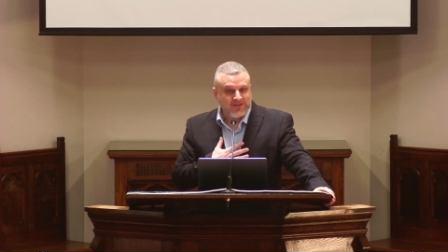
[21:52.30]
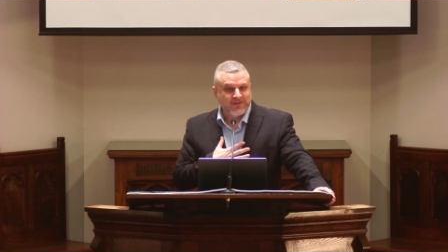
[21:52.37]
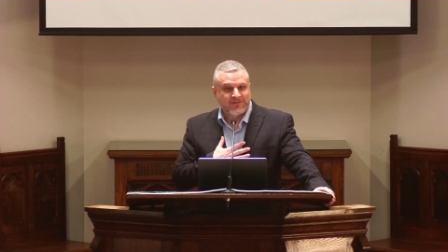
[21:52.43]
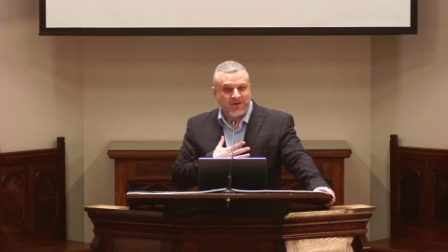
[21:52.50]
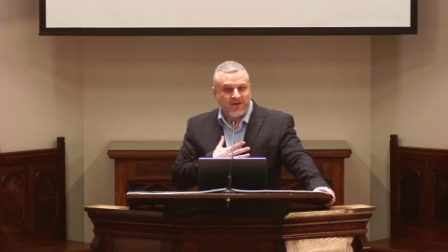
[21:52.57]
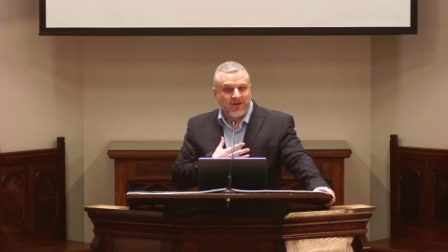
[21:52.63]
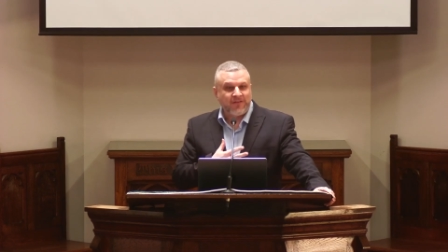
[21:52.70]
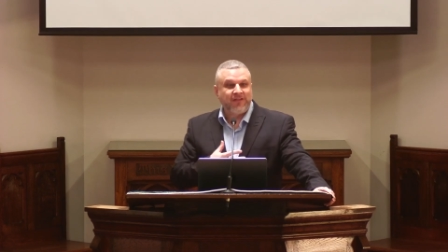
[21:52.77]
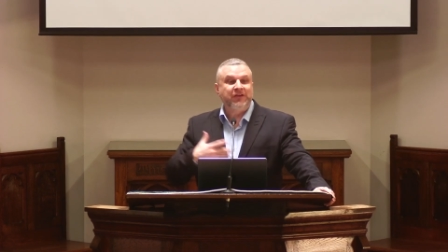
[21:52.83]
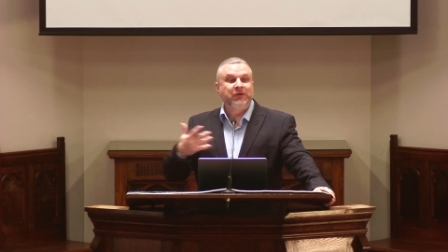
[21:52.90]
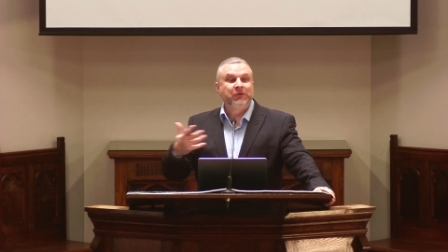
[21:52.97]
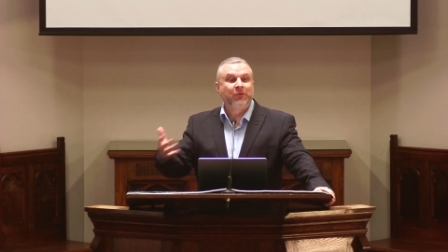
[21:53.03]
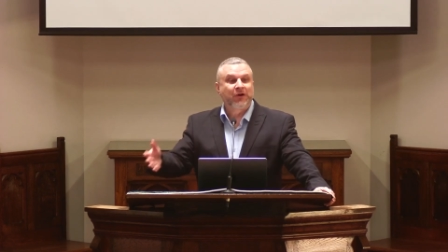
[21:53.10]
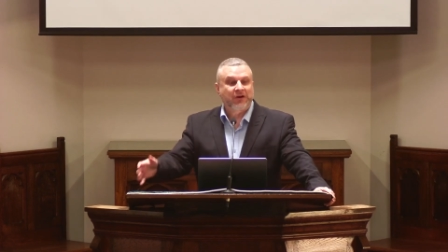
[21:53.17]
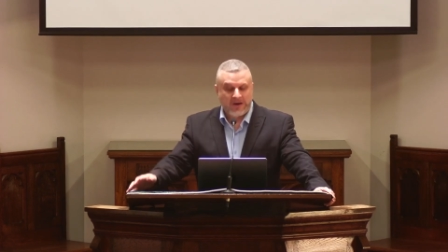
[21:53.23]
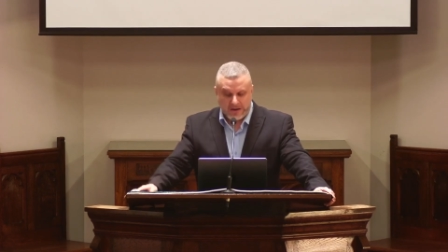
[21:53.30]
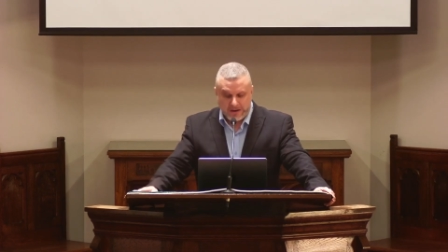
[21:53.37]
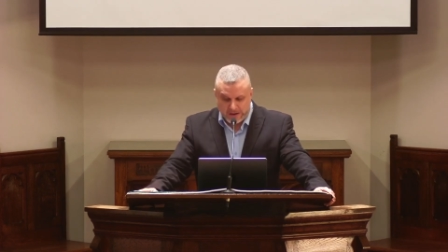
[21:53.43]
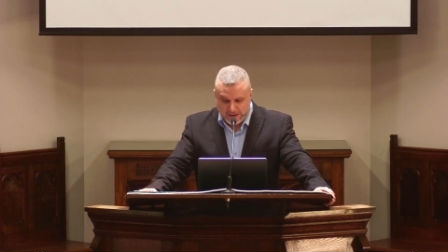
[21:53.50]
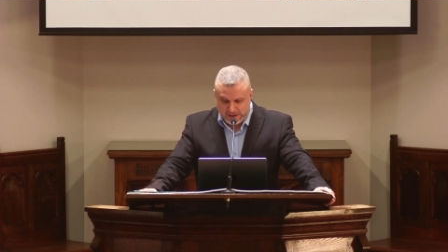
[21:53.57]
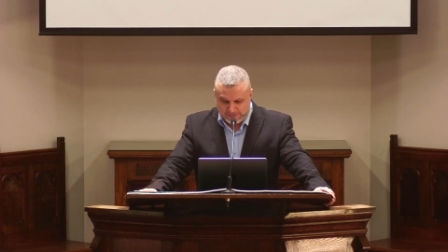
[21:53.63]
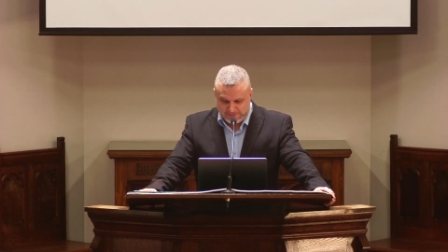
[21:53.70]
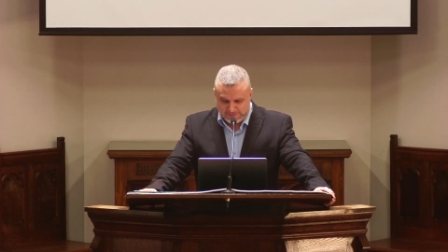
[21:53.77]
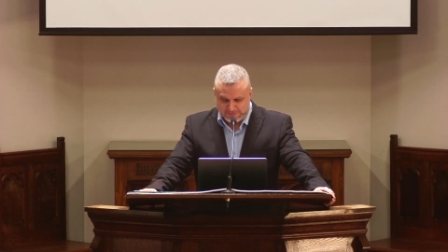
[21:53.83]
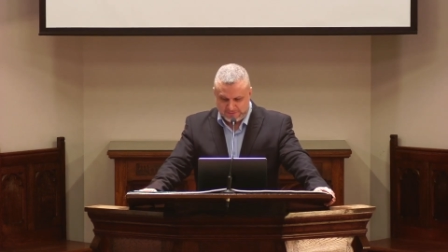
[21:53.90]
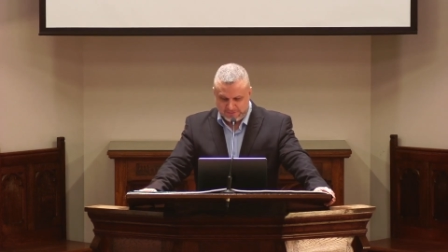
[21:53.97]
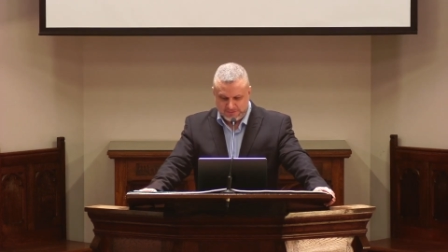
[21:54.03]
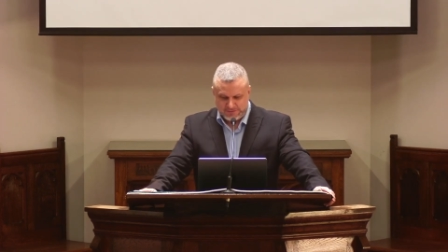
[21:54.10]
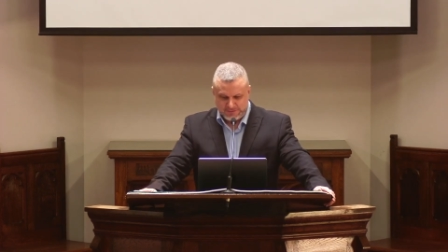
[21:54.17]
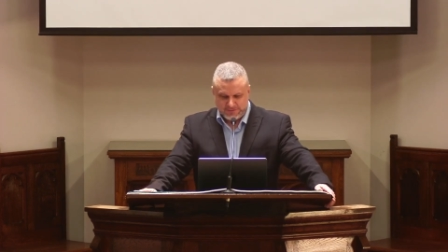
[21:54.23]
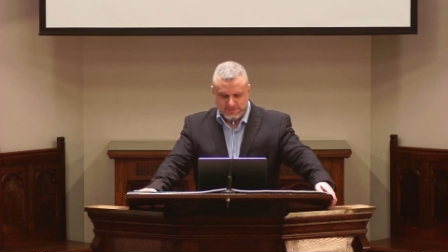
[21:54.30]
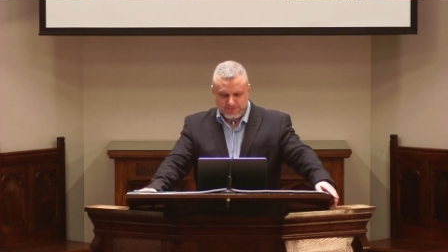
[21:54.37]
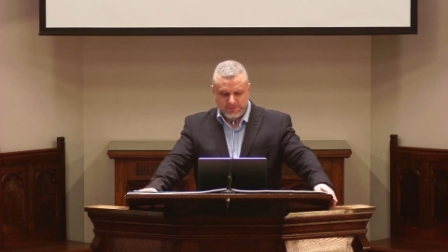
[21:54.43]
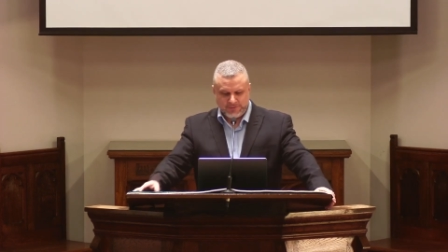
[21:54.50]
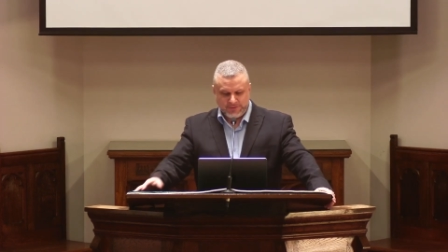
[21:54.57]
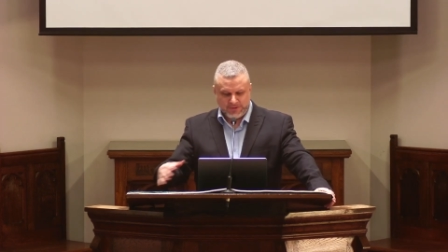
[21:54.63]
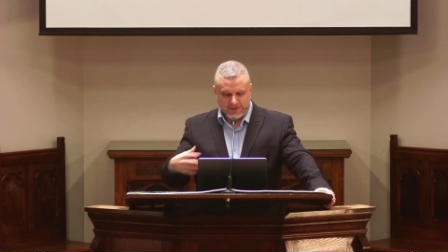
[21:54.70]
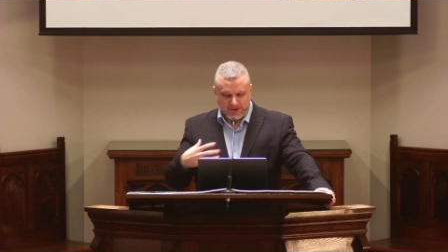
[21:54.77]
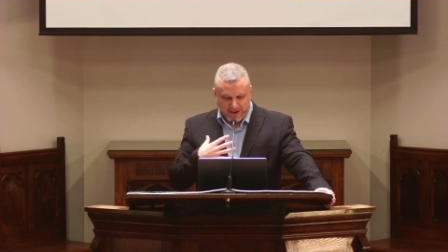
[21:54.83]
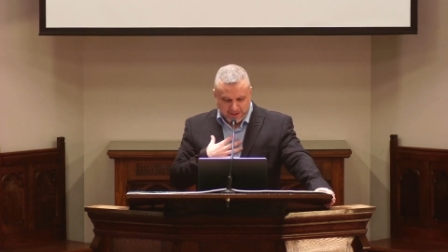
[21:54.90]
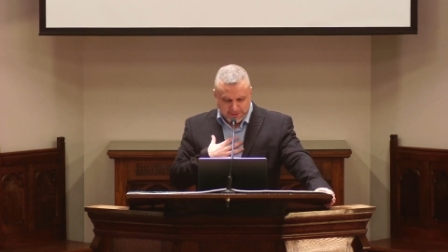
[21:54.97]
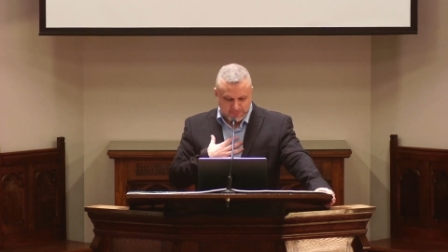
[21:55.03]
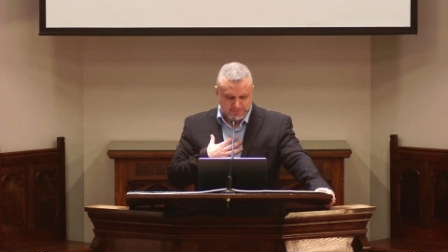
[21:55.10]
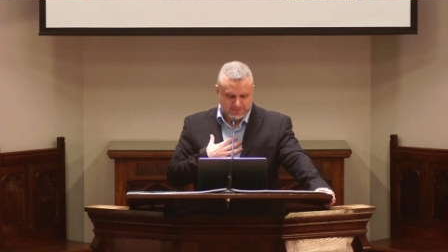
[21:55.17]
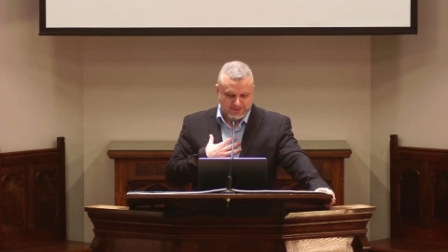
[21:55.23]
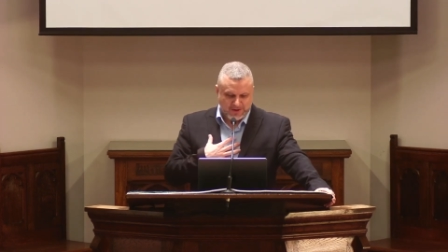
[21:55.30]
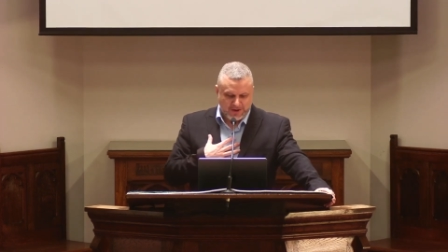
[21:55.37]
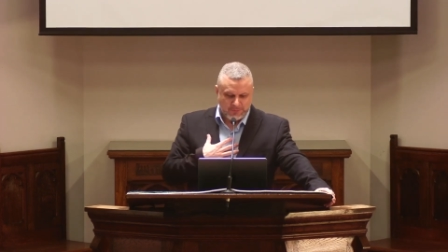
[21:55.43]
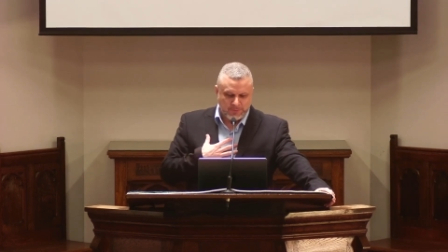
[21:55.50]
sorry that you were caught or that I was caught.